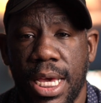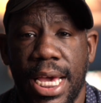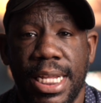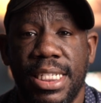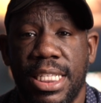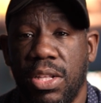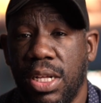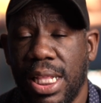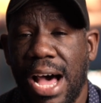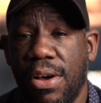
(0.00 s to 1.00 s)
and still
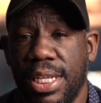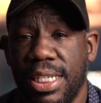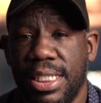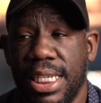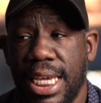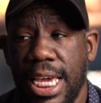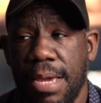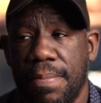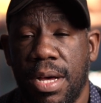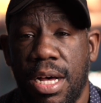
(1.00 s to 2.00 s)
allowed us to
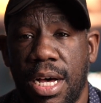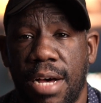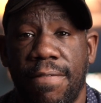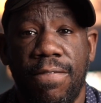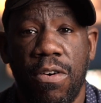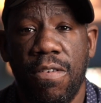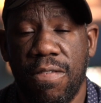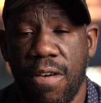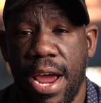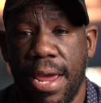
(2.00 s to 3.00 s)
keep full
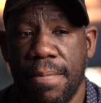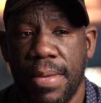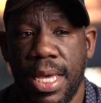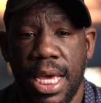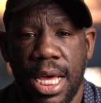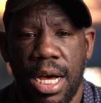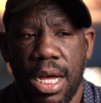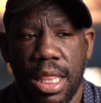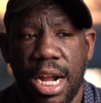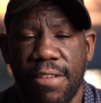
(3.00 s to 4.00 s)
frame.
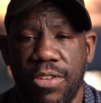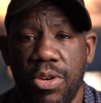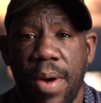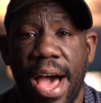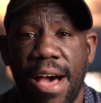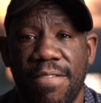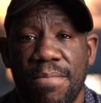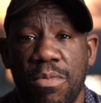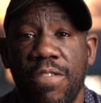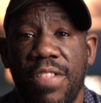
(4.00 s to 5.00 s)
A lot of you have
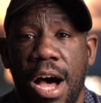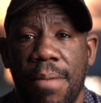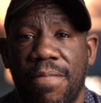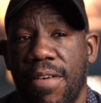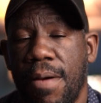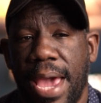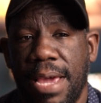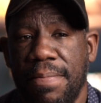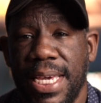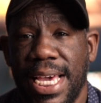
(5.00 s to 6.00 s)
moved up from
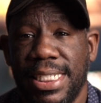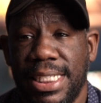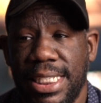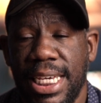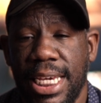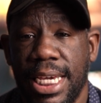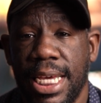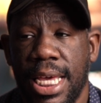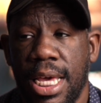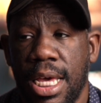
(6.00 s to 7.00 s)
APS-C
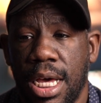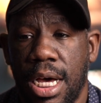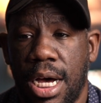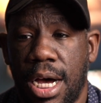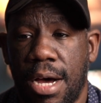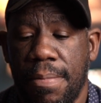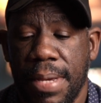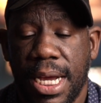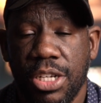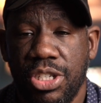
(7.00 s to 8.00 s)

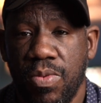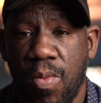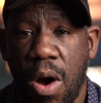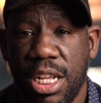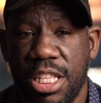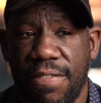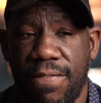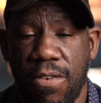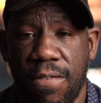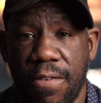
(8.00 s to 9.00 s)
because you wanted the
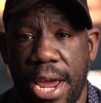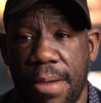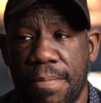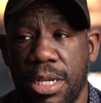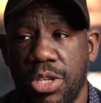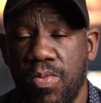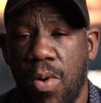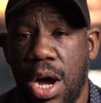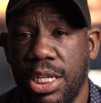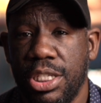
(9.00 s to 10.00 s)
full frame, but you
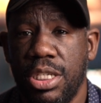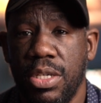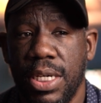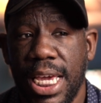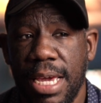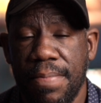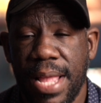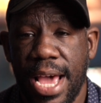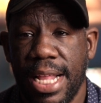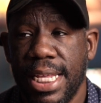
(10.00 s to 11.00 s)
wanted to keep
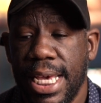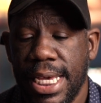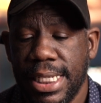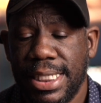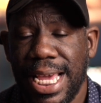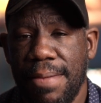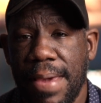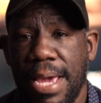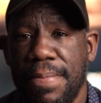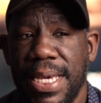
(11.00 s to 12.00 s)
that same
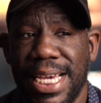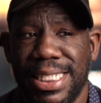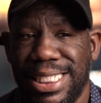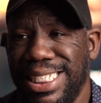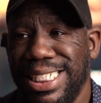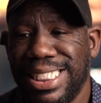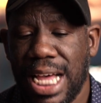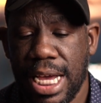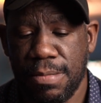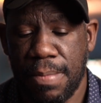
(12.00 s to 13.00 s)
APS-C
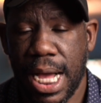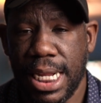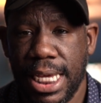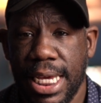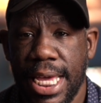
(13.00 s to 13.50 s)
size body.